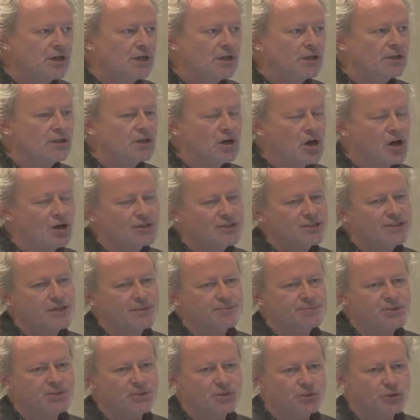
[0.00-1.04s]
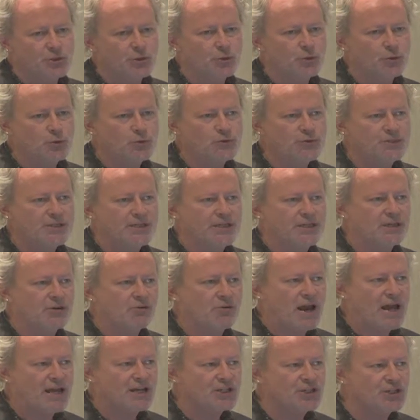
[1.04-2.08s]
the concepts, the tools, the
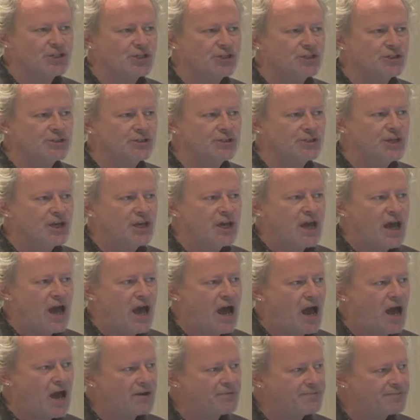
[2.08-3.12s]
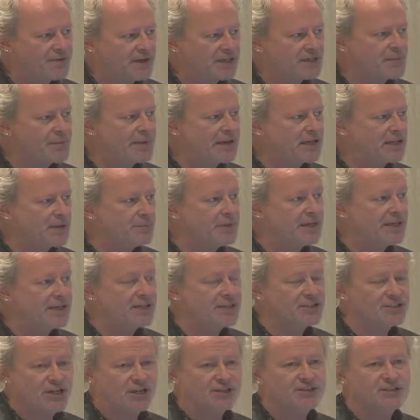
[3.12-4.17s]
interaction are fundamentally being
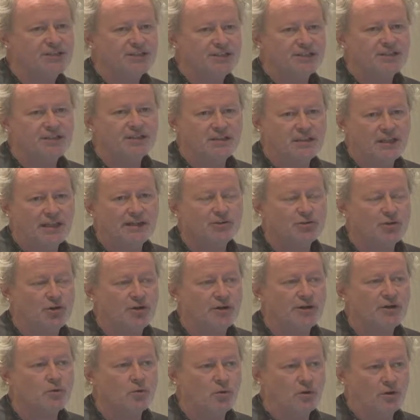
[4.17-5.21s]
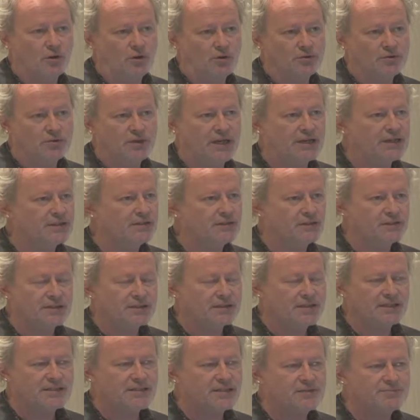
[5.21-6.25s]
conducted in an electronic world. And
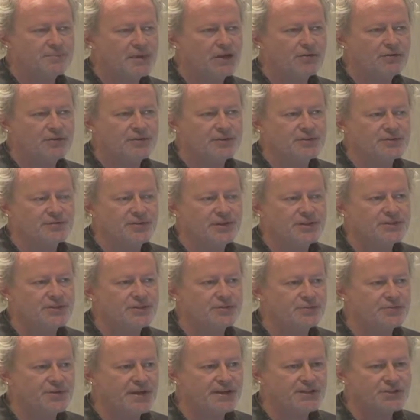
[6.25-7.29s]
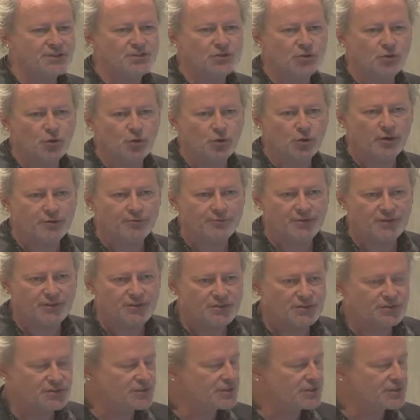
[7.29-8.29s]
that doesn't matter if it's face-to-face or if it's